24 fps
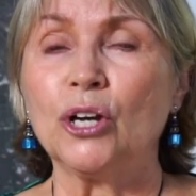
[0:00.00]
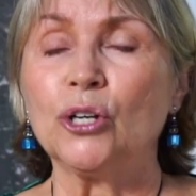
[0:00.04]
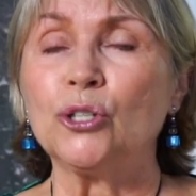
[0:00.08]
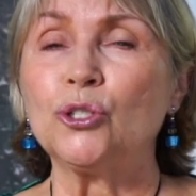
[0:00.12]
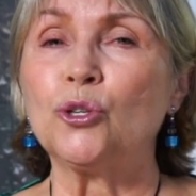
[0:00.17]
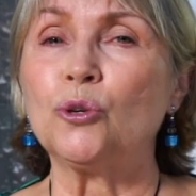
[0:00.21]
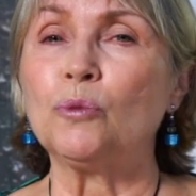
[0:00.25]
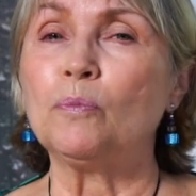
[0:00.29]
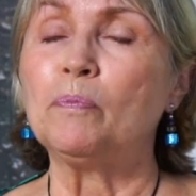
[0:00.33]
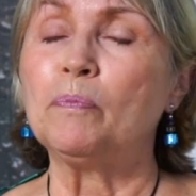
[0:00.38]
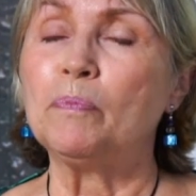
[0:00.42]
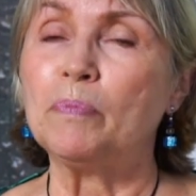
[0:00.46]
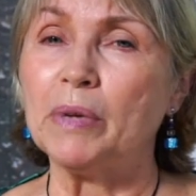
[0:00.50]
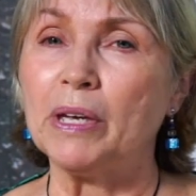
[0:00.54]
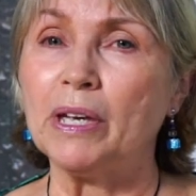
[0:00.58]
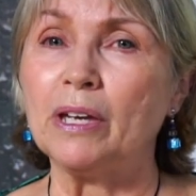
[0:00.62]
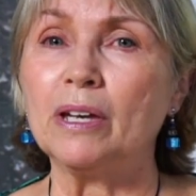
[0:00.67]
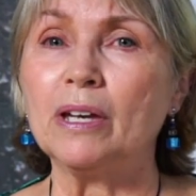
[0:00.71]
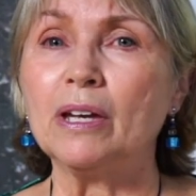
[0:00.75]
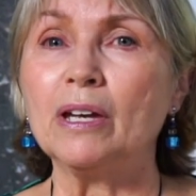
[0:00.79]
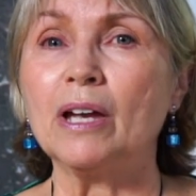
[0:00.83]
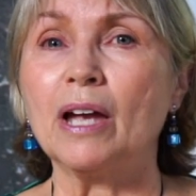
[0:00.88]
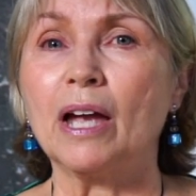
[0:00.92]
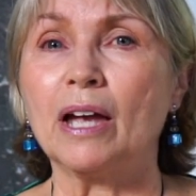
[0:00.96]
to
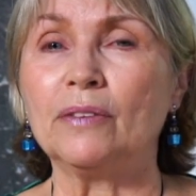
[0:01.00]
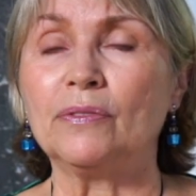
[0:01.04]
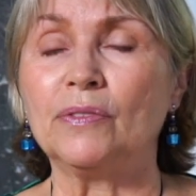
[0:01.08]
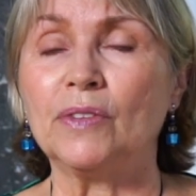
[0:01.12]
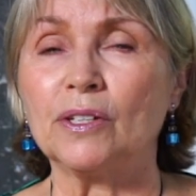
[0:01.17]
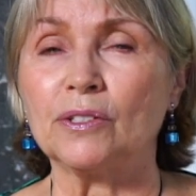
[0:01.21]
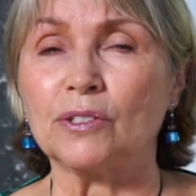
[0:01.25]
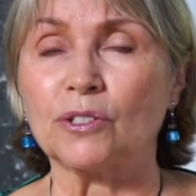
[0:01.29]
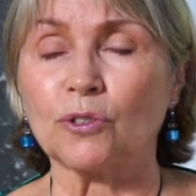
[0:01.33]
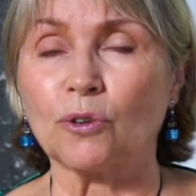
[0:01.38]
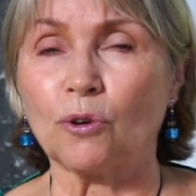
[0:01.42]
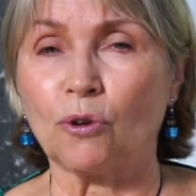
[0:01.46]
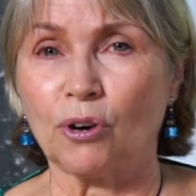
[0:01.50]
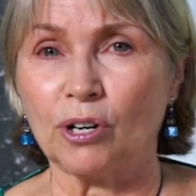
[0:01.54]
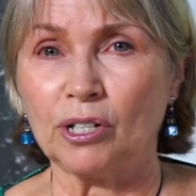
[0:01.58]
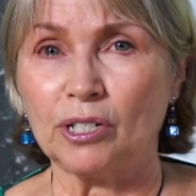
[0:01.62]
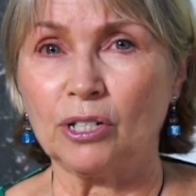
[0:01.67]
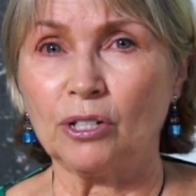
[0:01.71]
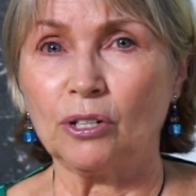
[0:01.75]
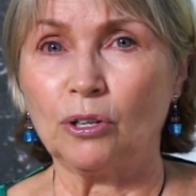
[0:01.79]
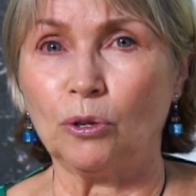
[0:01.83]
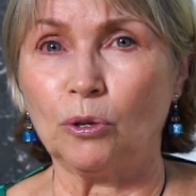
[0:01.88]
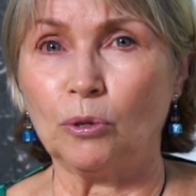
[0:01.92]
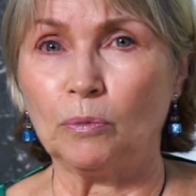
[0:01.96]
be in this
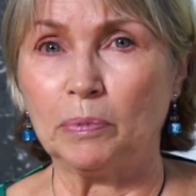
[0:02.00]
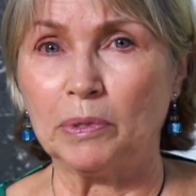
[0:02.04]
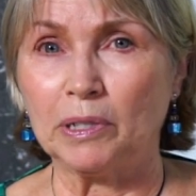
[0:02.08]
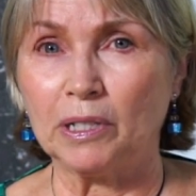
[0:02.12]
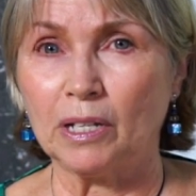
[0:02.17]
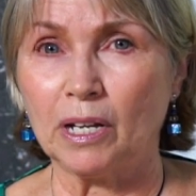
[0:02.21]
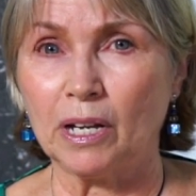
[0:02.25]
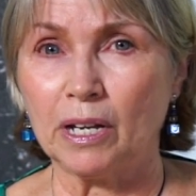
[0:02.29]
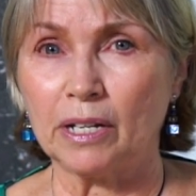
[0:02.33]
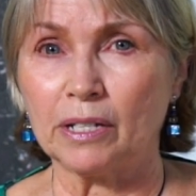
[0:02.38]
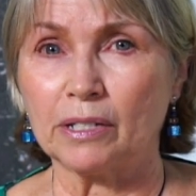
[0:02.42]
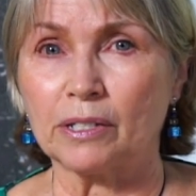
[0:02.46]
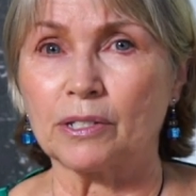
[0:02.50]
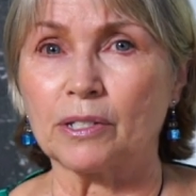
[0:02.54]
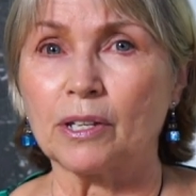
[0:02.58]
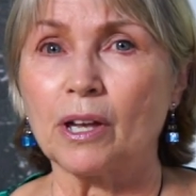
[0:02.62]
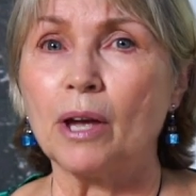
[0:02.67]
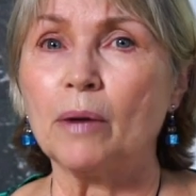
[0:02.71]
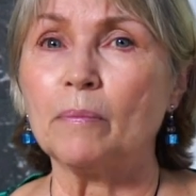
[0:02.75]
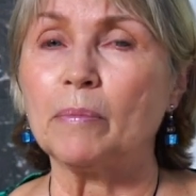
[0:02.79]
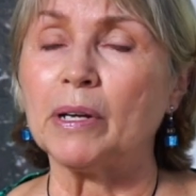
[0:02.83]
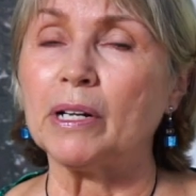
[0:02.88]
critical place,